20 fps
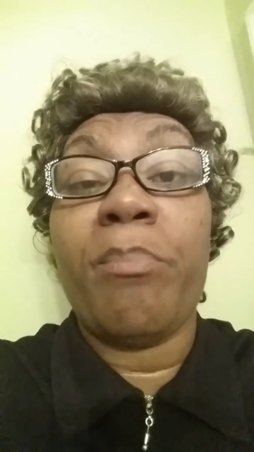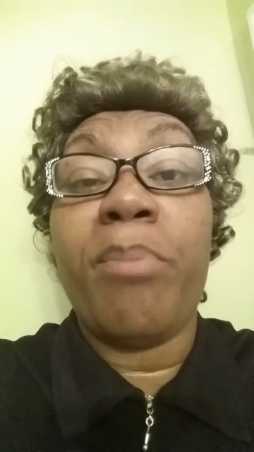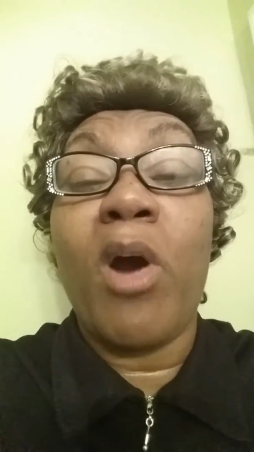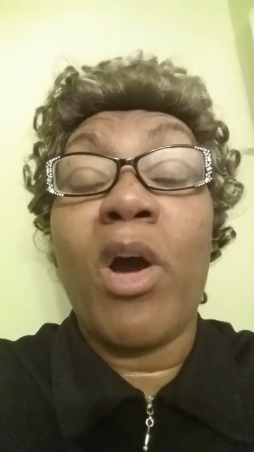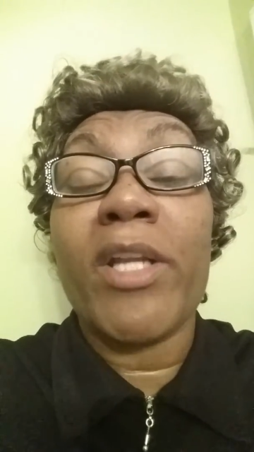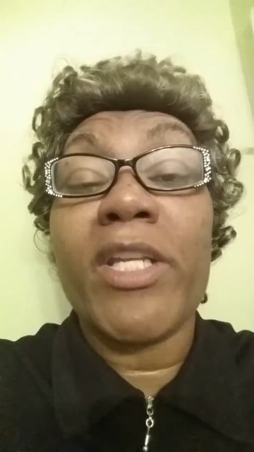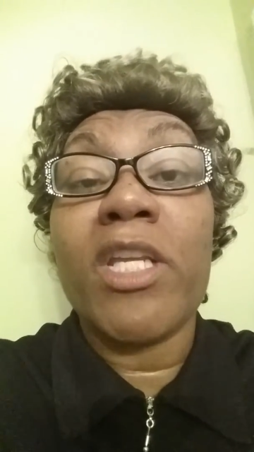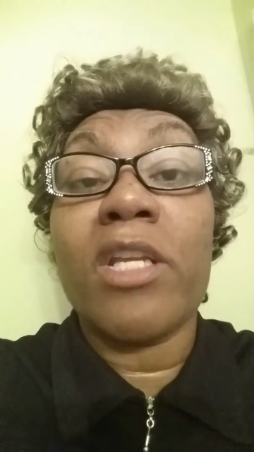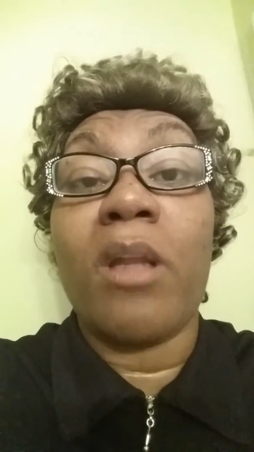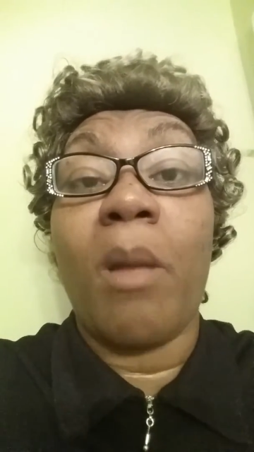
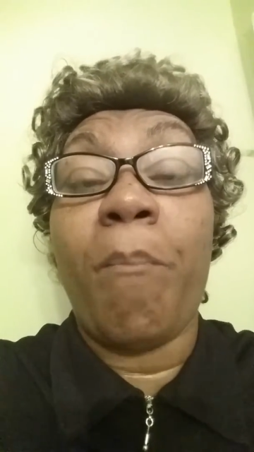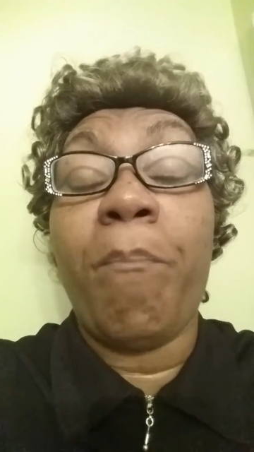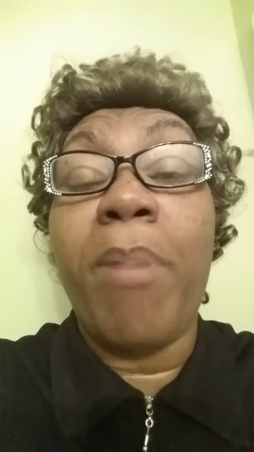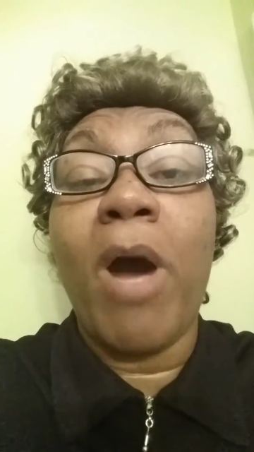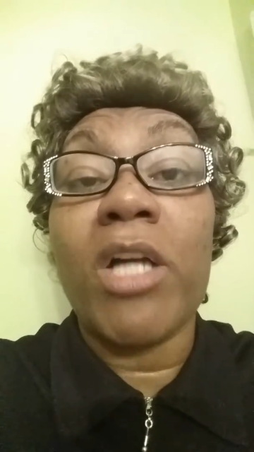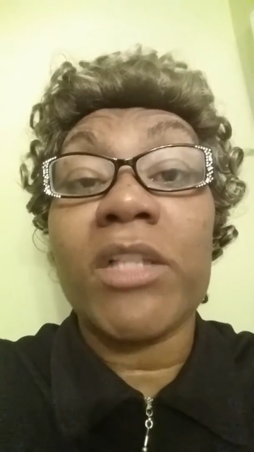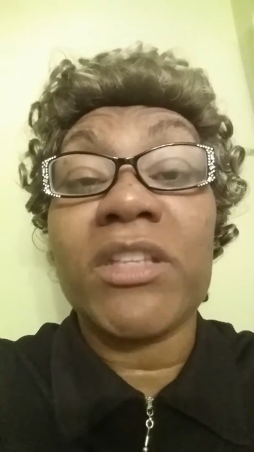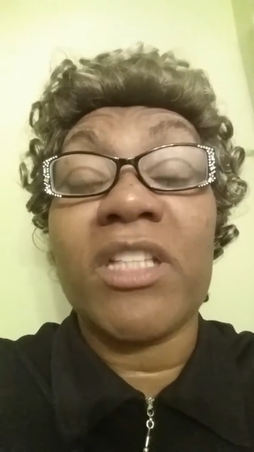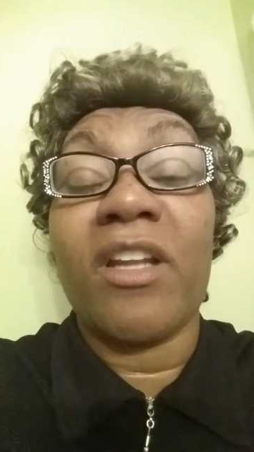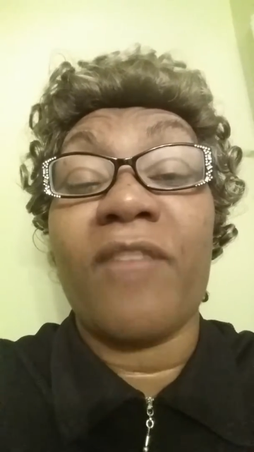body in a
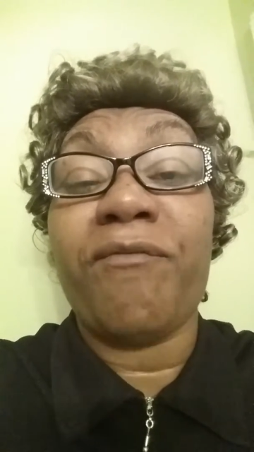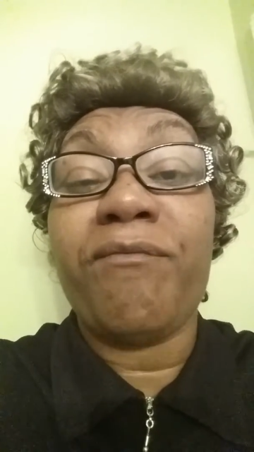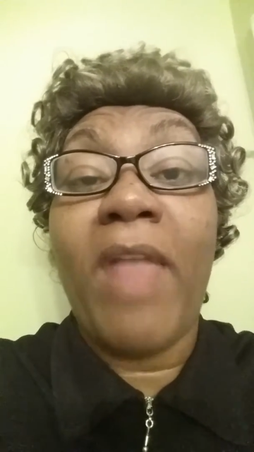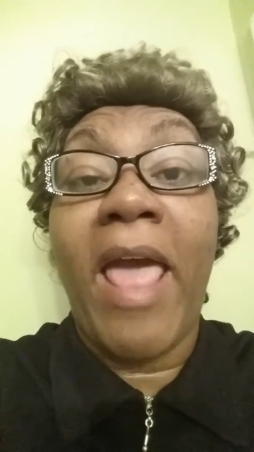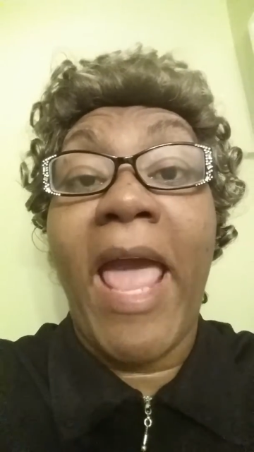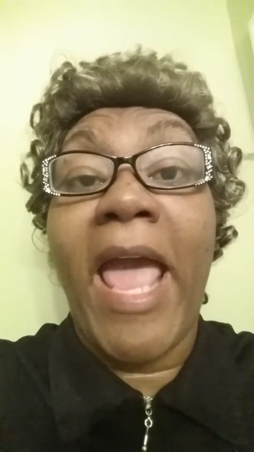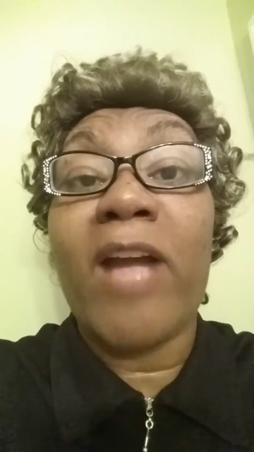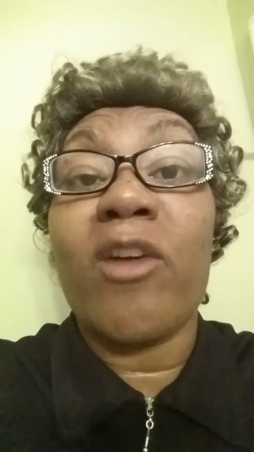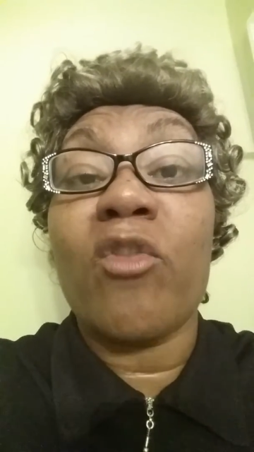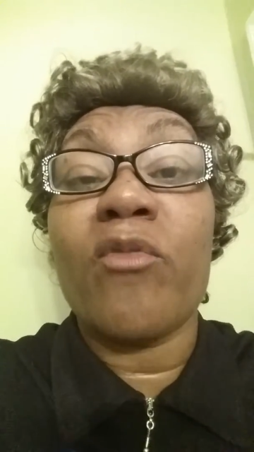box and a
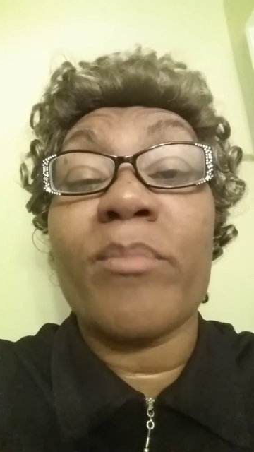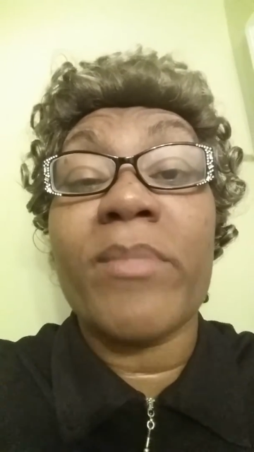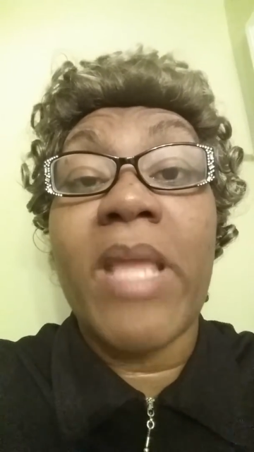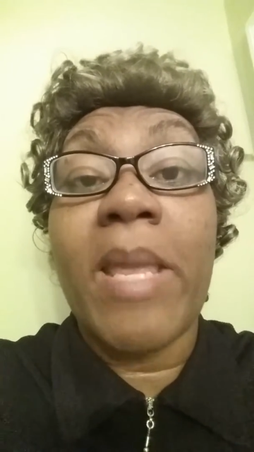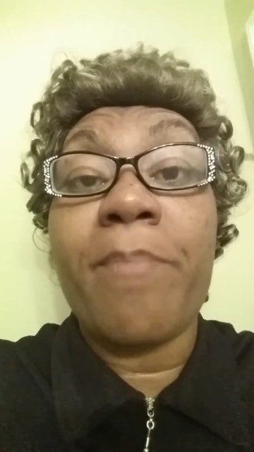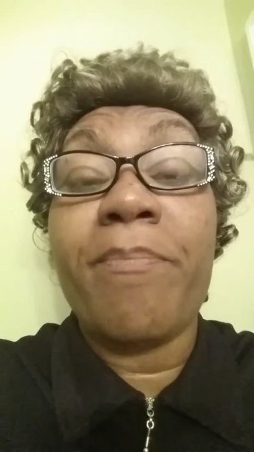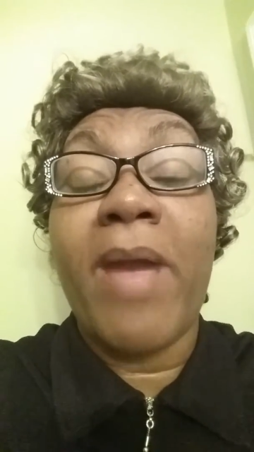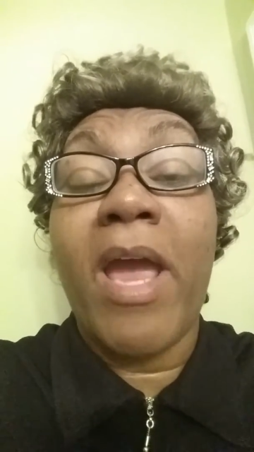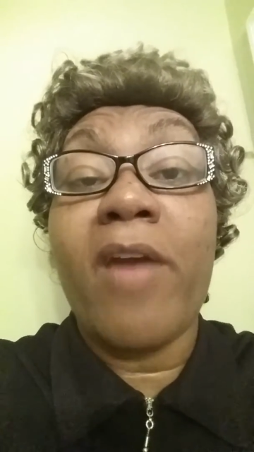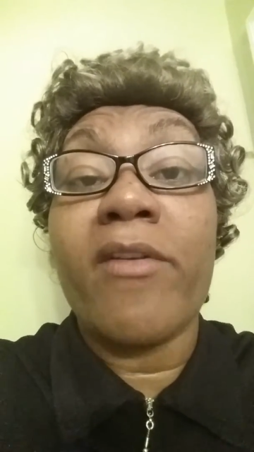flag over and
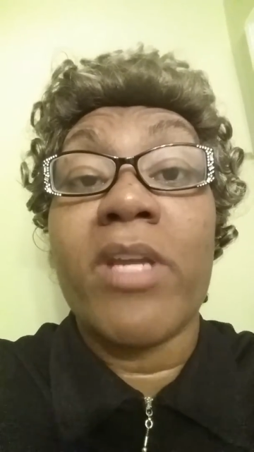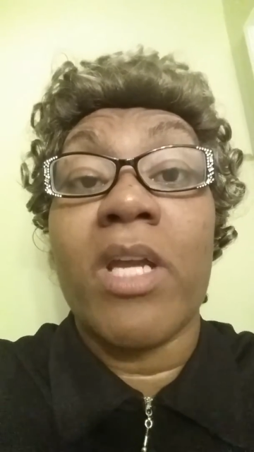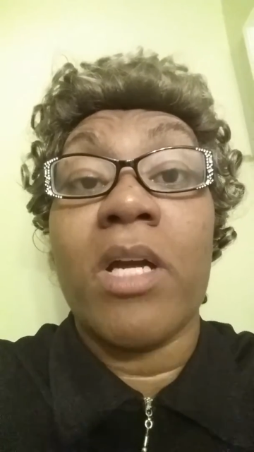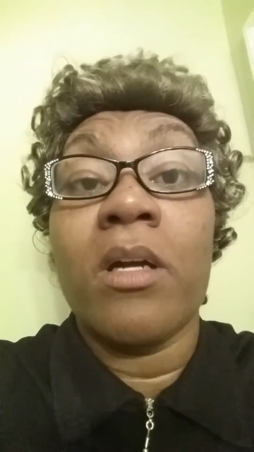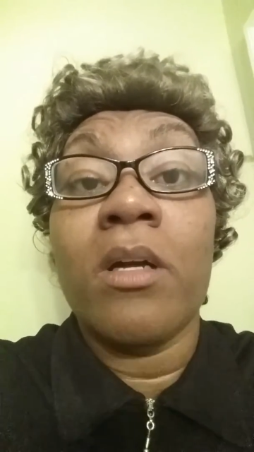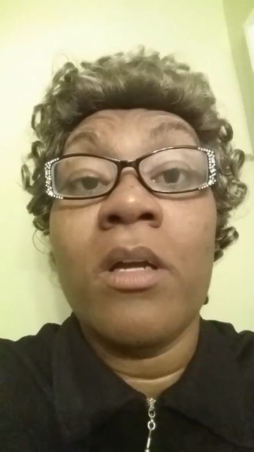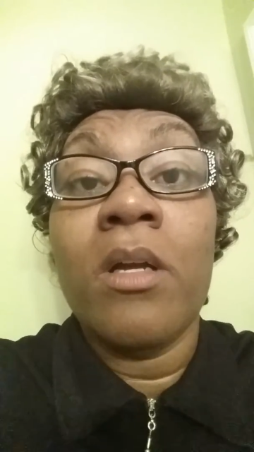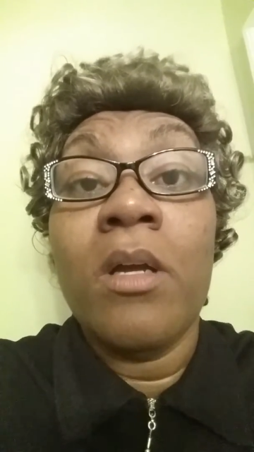they bury you.